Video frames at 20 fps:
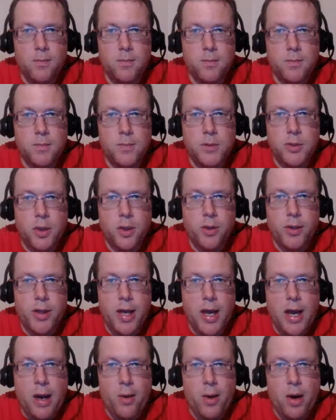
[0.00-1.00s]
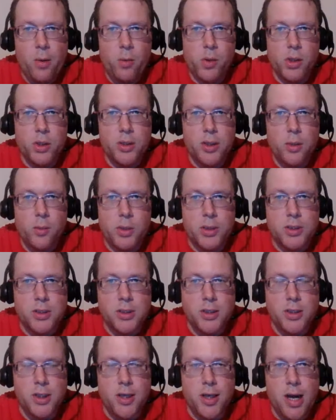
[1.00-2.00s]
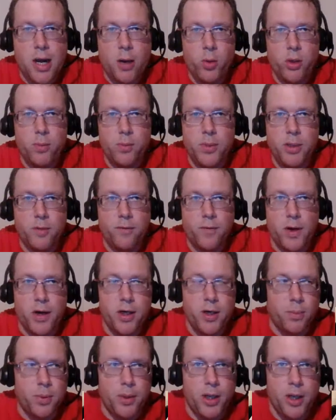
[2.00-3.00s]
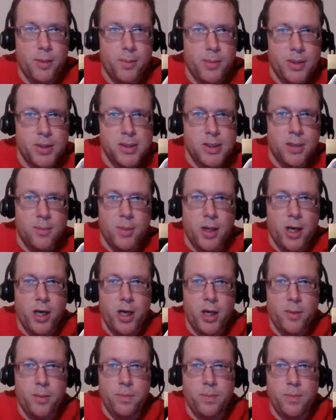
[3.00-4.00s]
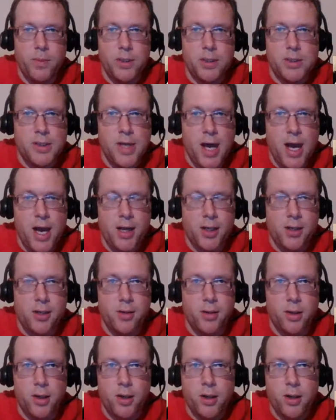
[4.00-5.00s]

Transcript: So yeah, I want Zeke, and I wouldn't be afraid to play him in the same lineup as Dak either.